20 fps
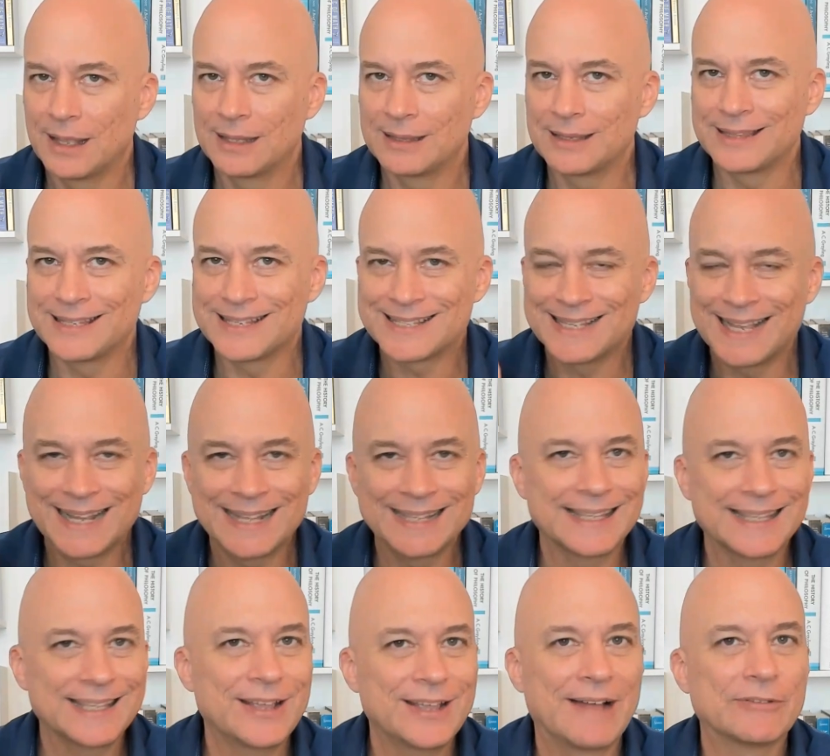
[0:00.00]
And then the second
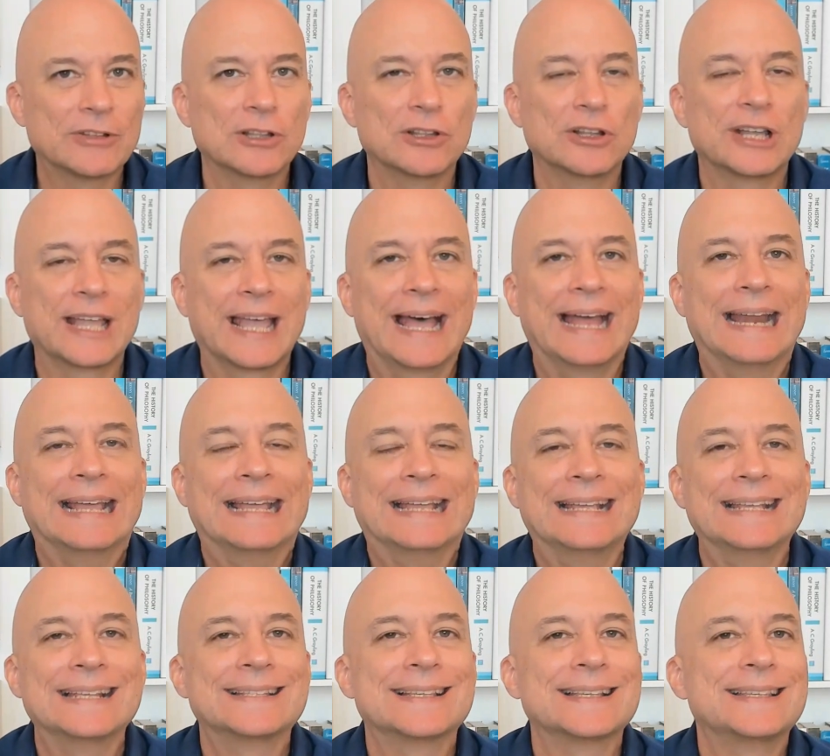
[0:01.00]
thing you have to look at
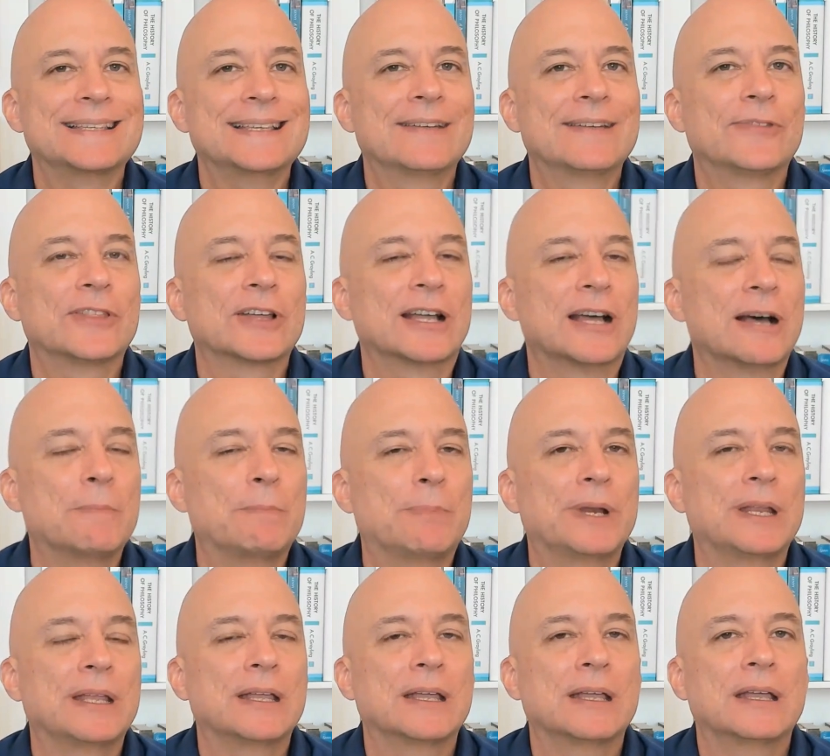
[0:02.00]
is to see if the
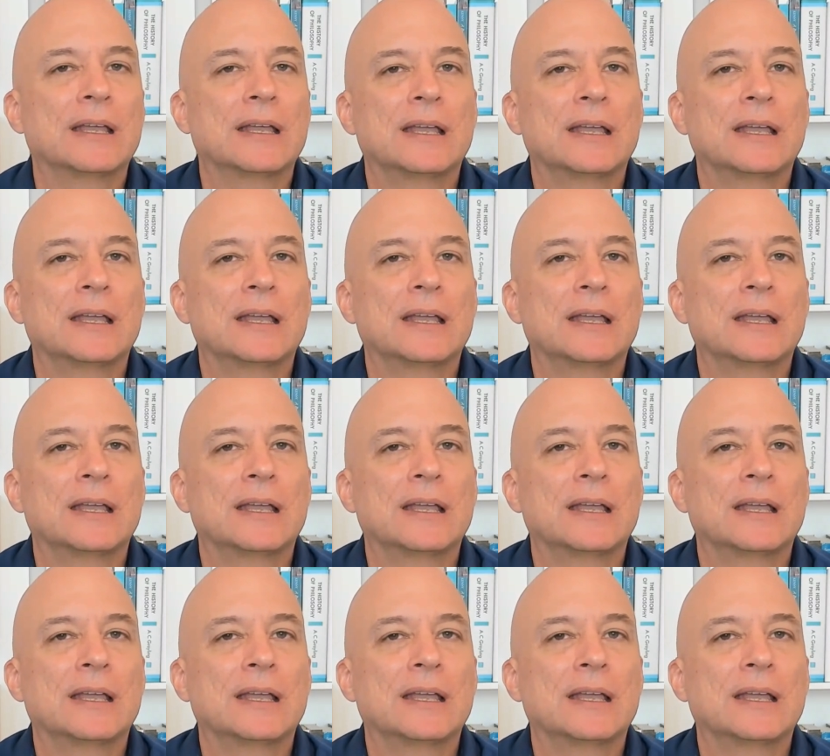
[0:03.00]
company